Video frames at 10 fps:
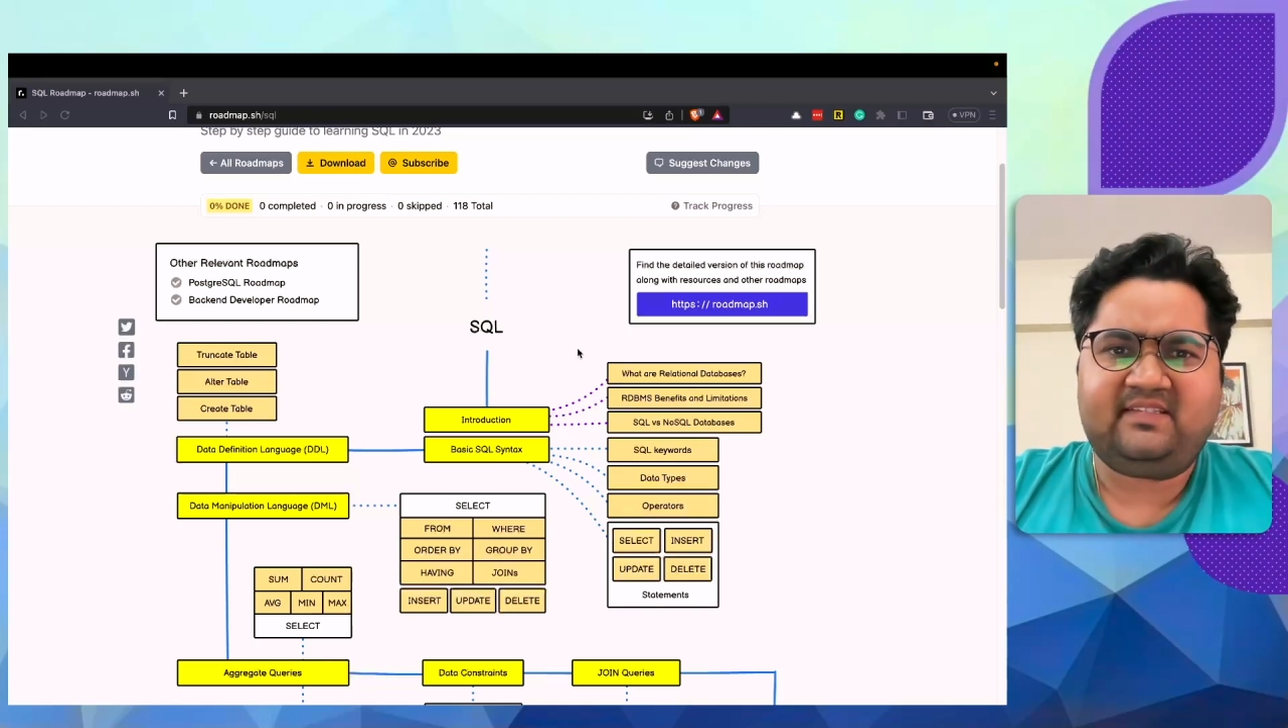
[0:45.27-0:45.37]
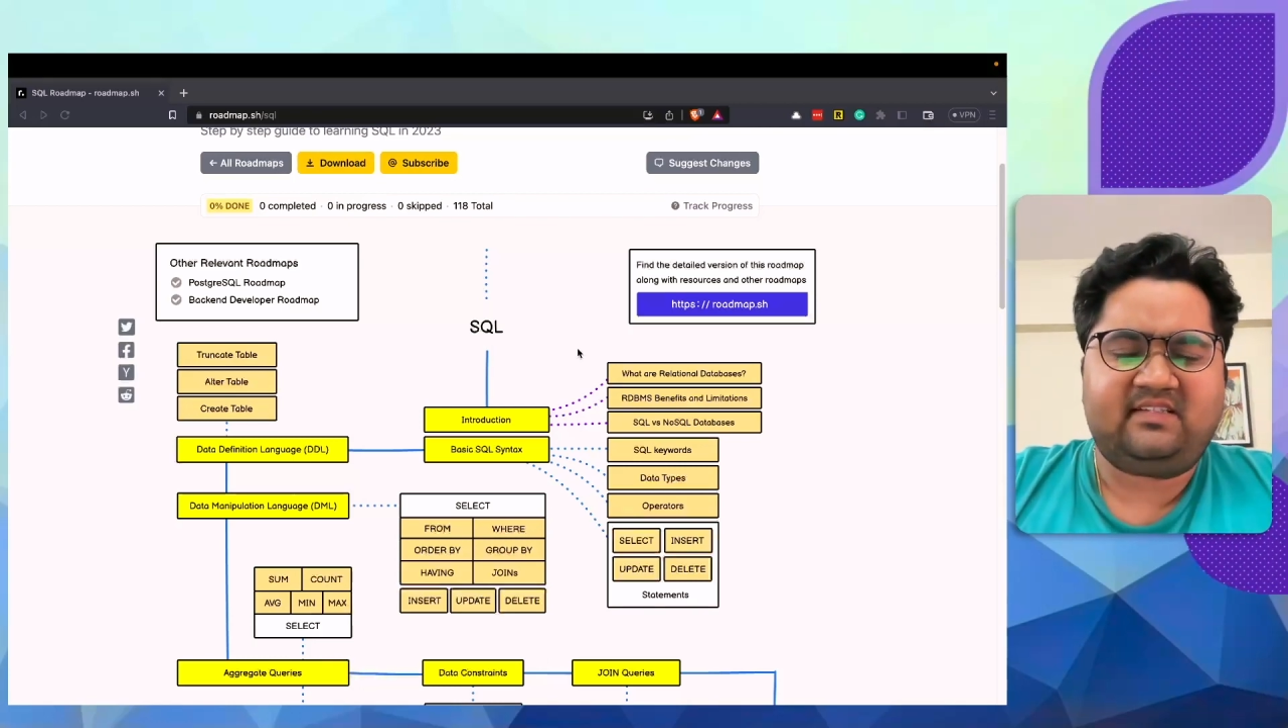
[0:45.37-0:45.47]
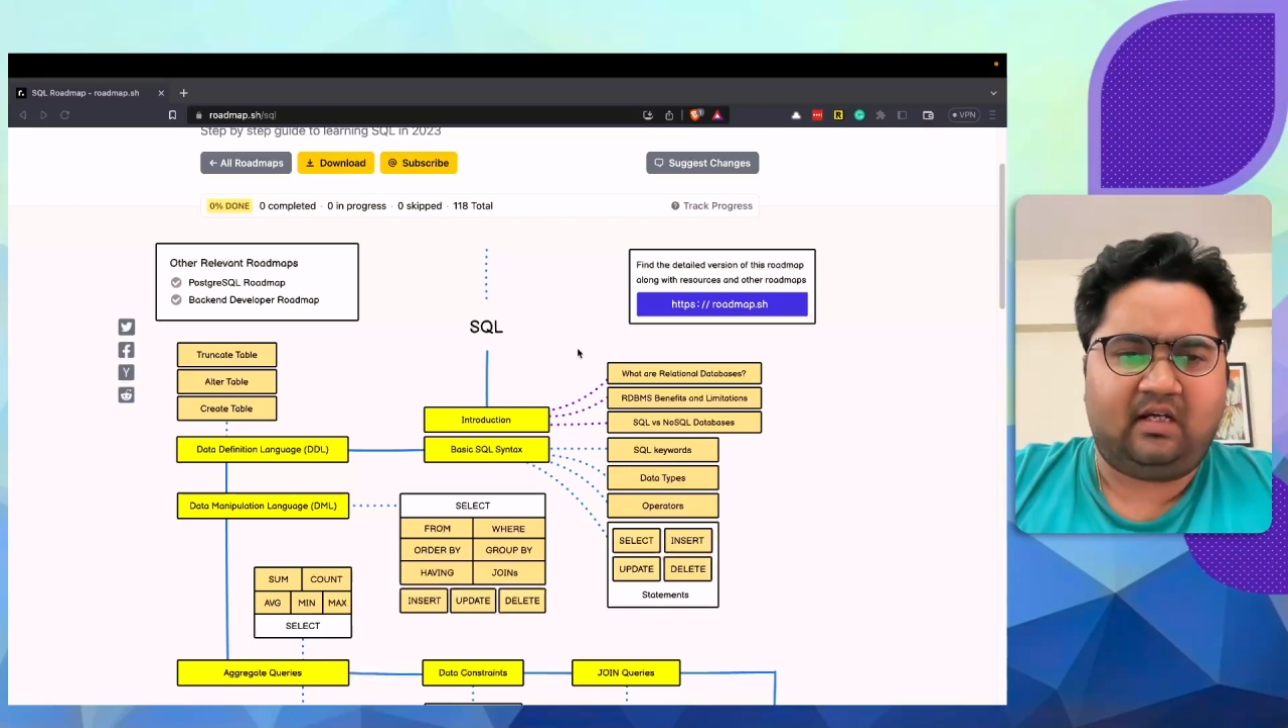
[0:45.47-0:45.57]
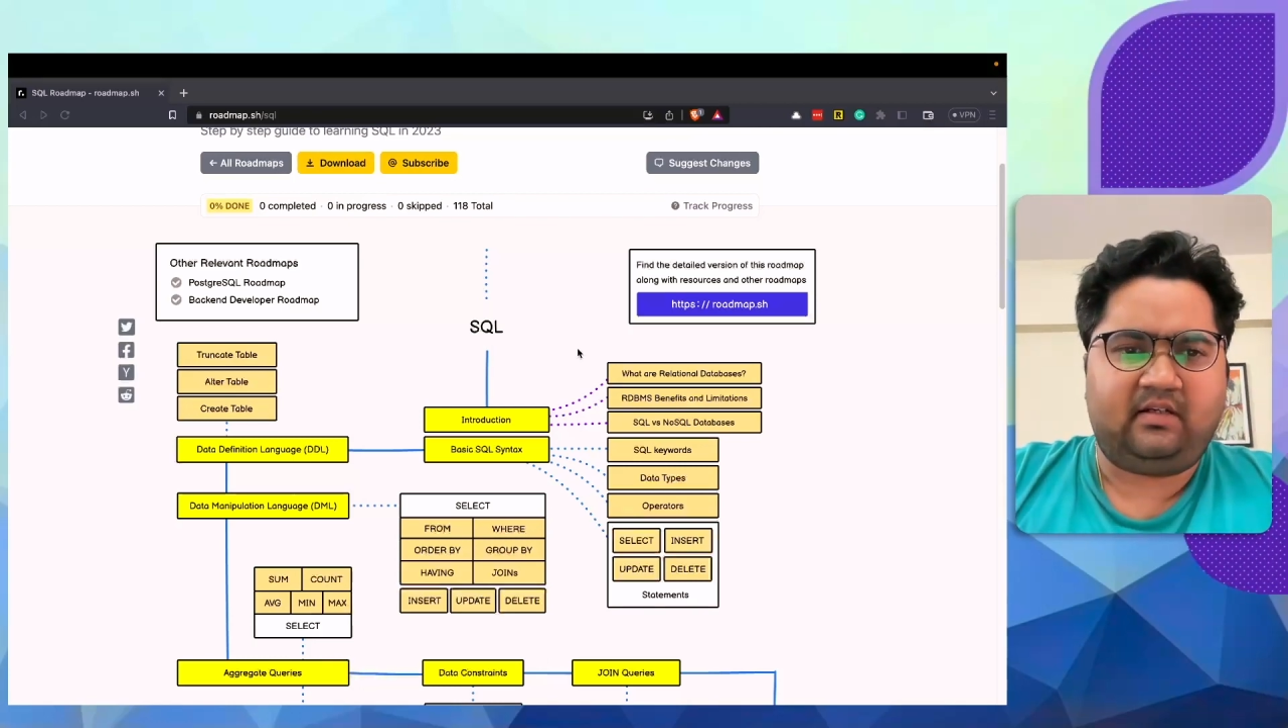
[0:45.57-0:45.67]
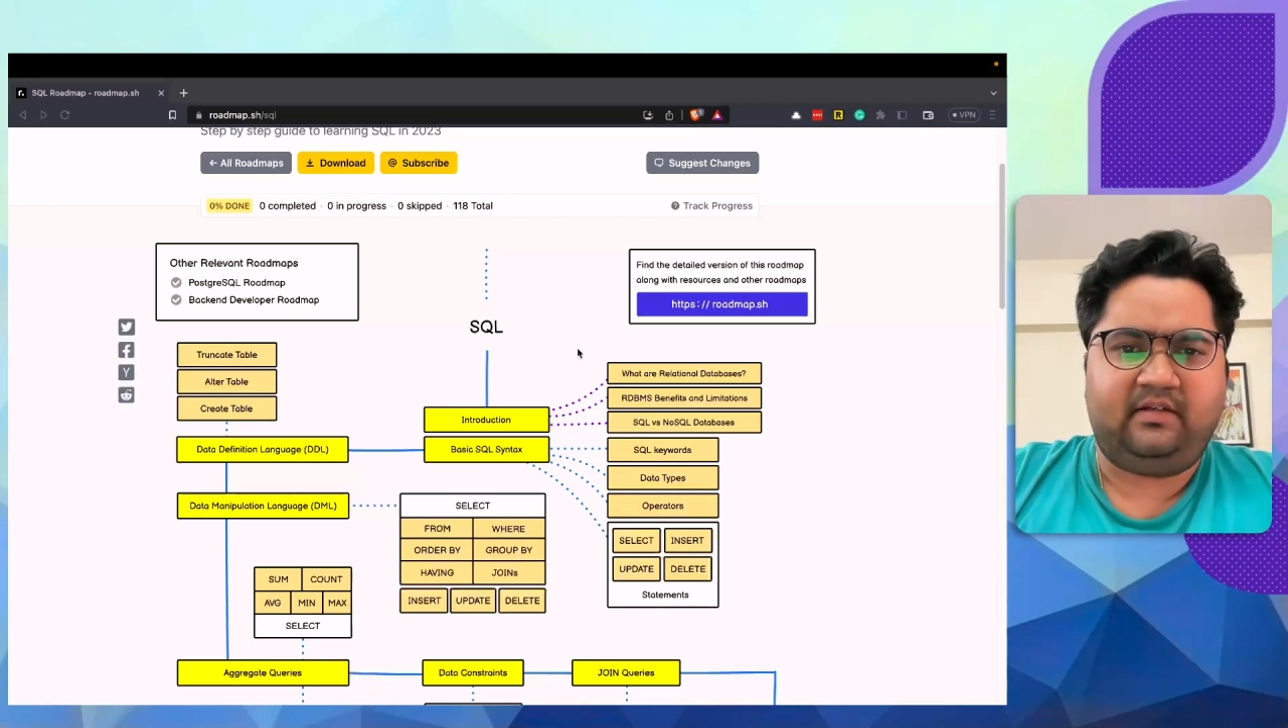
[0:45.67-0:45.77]

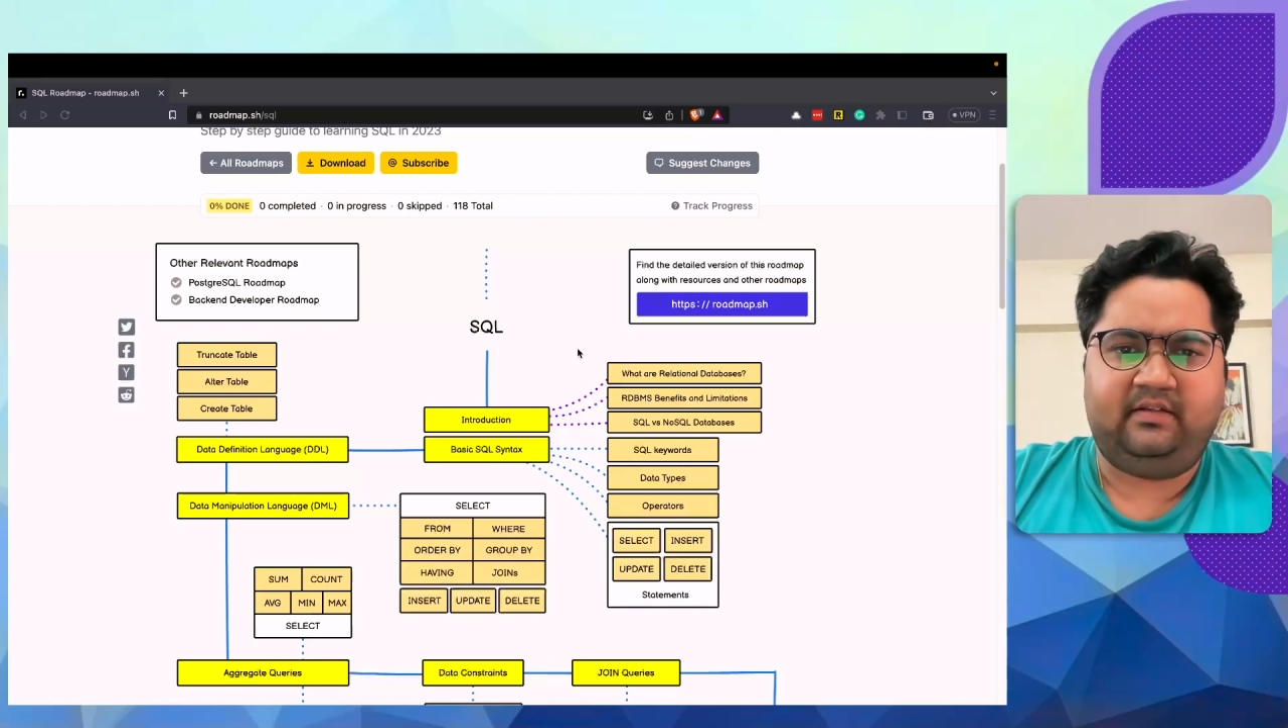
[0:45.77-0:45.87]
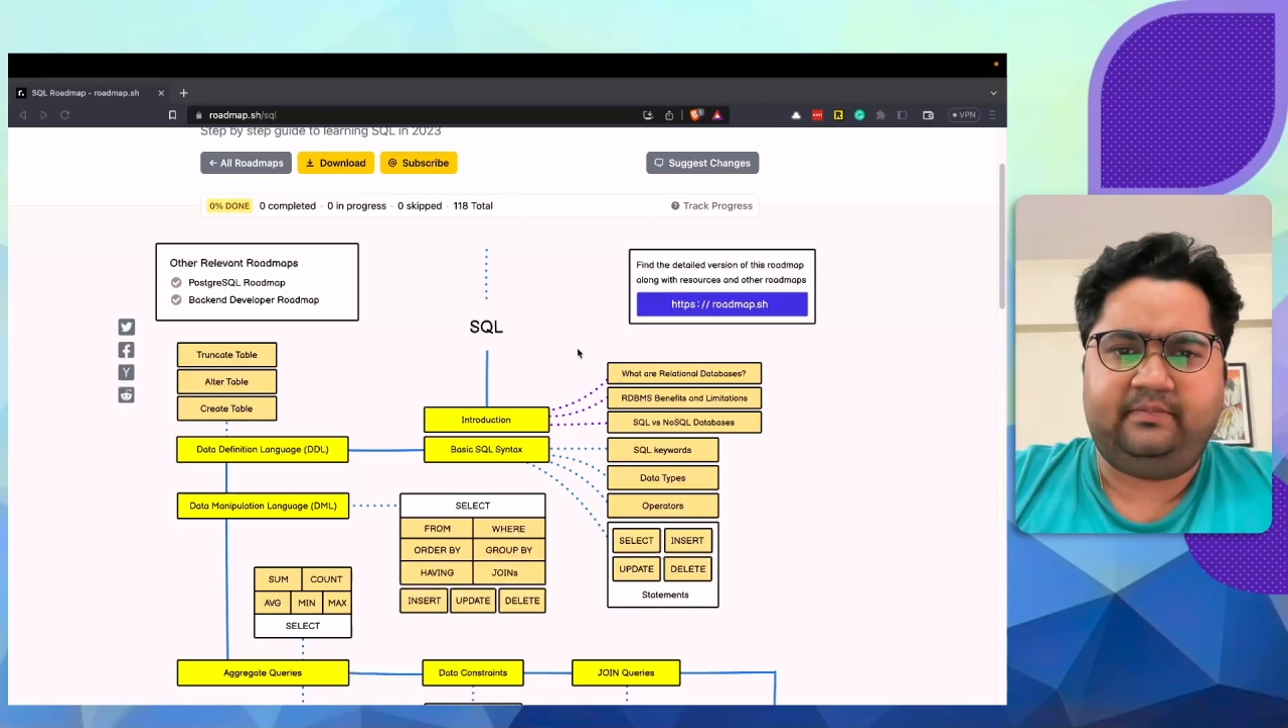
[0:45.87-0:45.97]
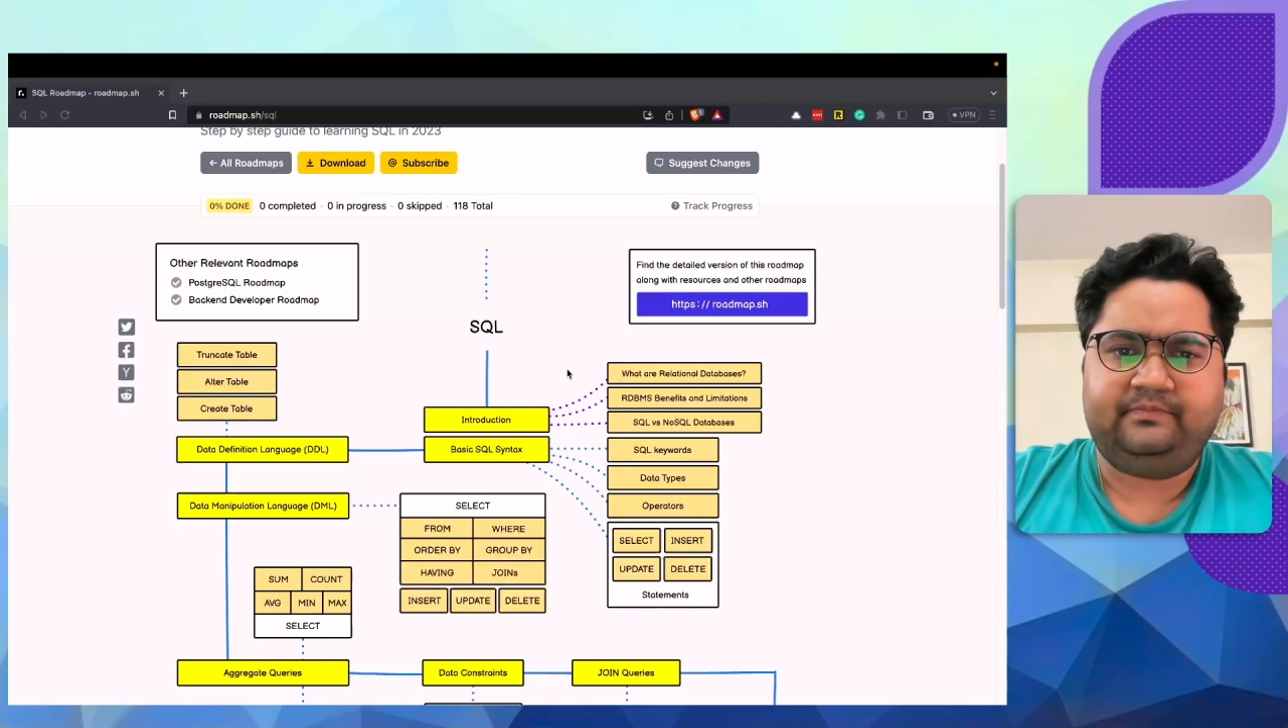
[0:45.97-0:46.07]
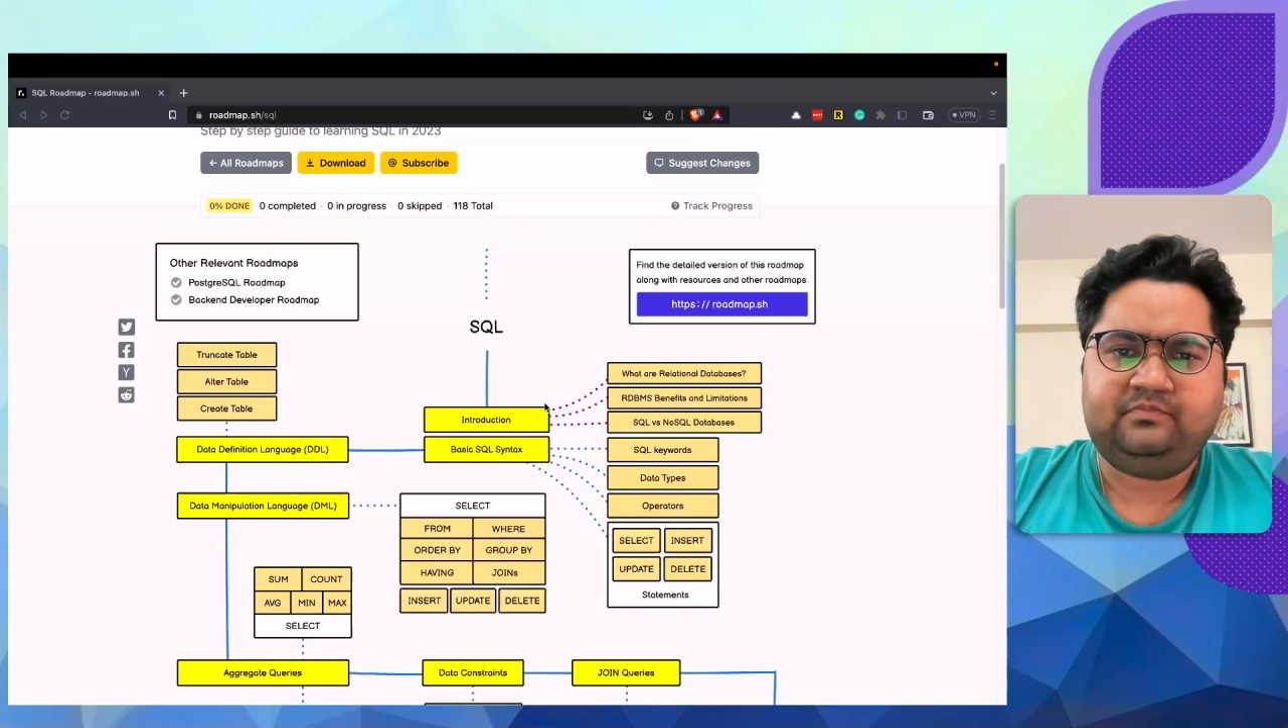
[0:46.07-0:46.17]
started.